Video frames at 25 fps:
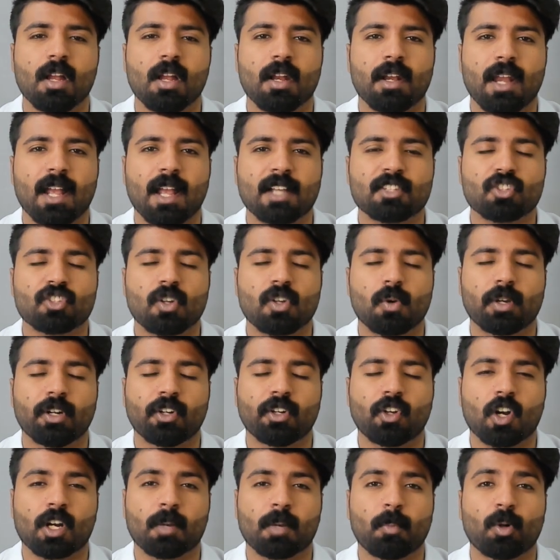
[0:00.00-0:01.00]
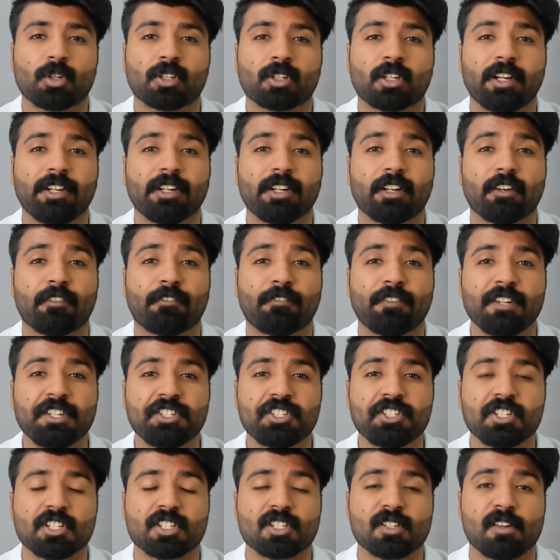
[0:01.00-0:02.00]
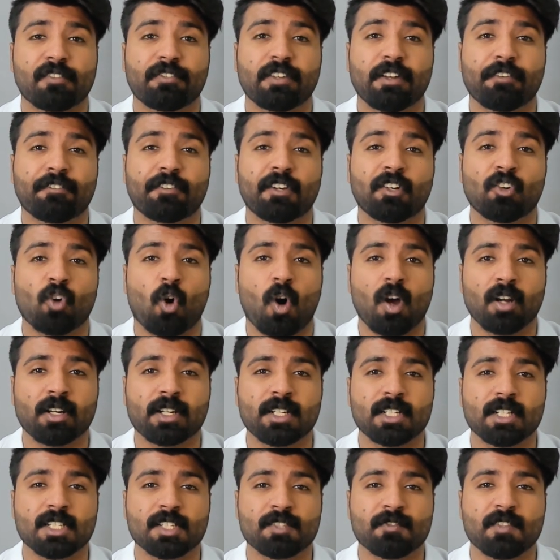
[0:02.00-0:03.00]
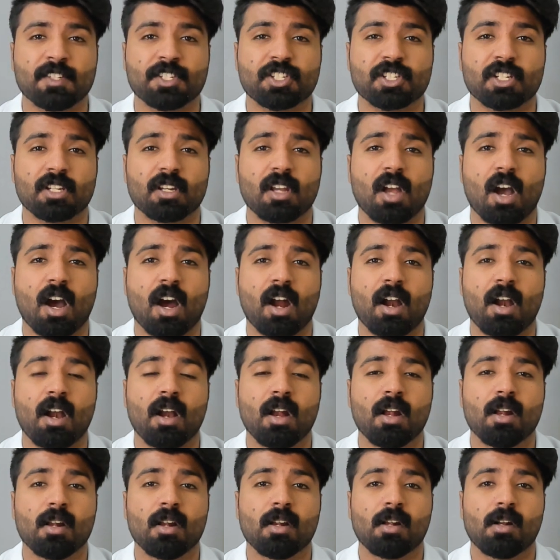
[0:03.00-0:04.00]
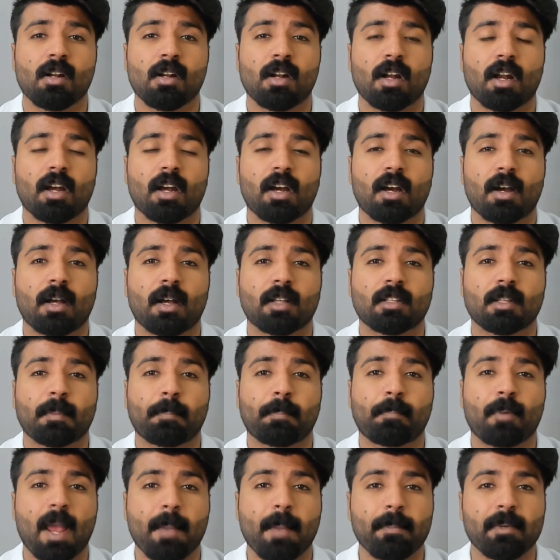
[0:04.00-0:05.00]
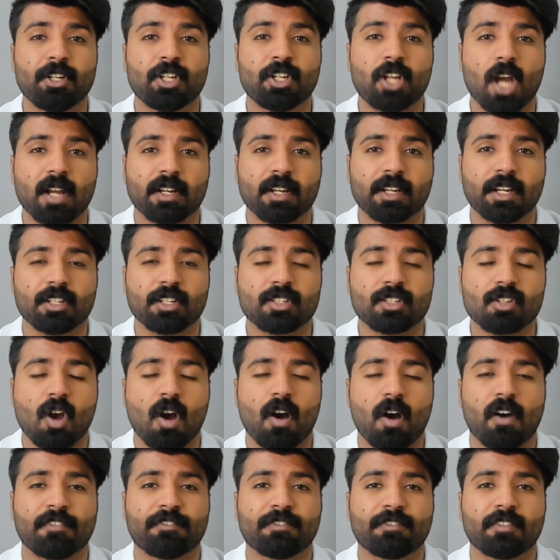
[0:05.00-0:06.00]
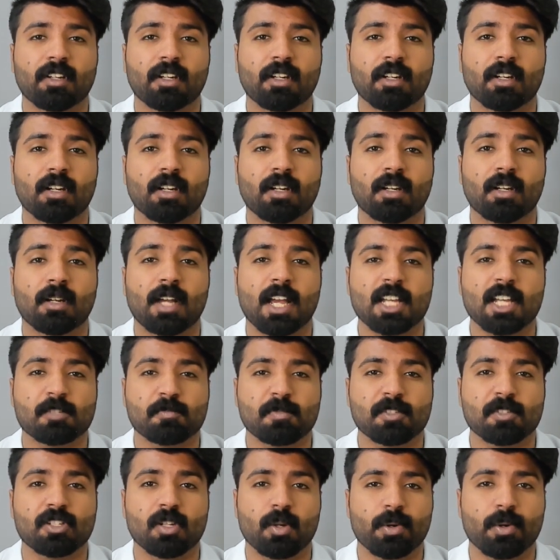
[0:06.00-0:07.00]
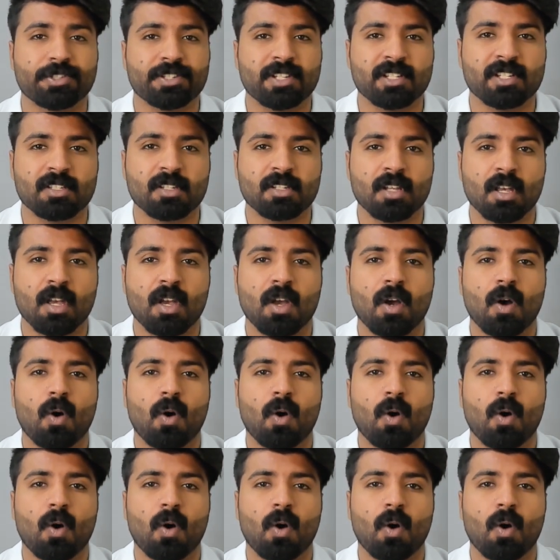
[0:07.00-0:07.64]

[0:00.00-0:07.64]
Next on, we're going to talk about clinical features of different organs which are the primary target of Aspergillosis.